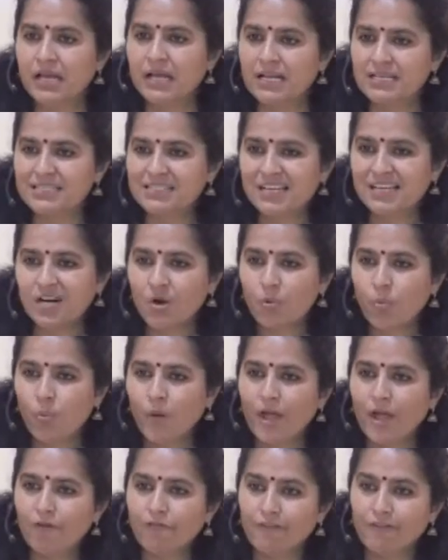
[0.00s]
Is there a
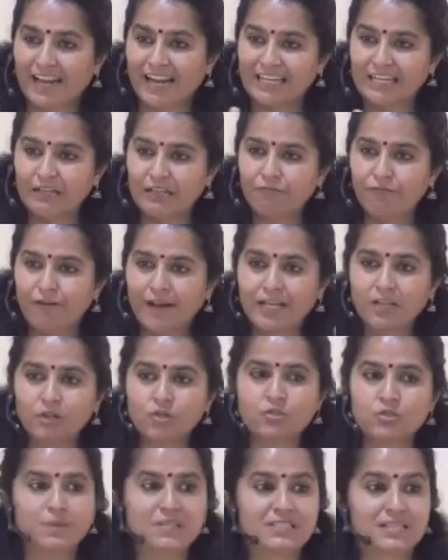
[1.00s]
way of rectifying
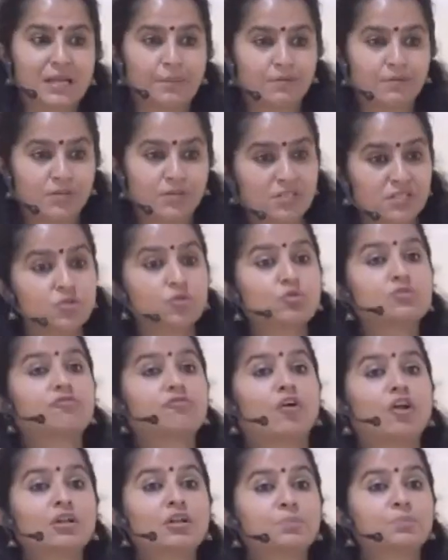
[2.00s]
those perceptions? Those
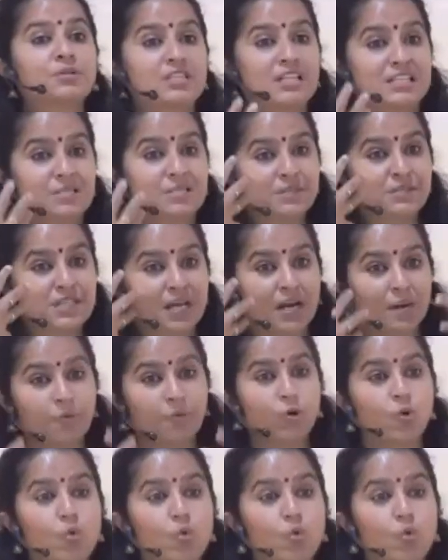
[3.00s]
false perceptions are about